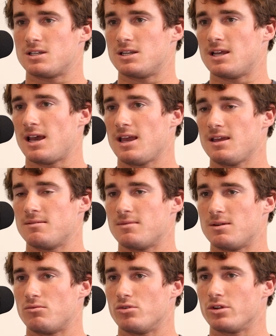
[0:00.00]
today
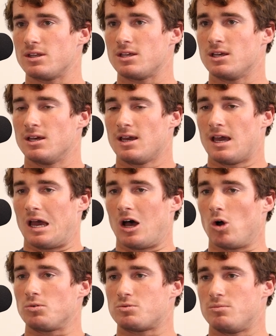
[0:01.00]
and really
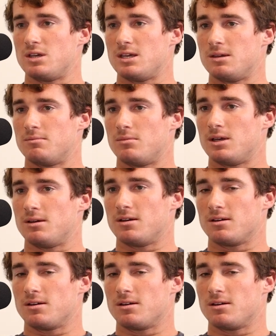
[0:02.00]
helped me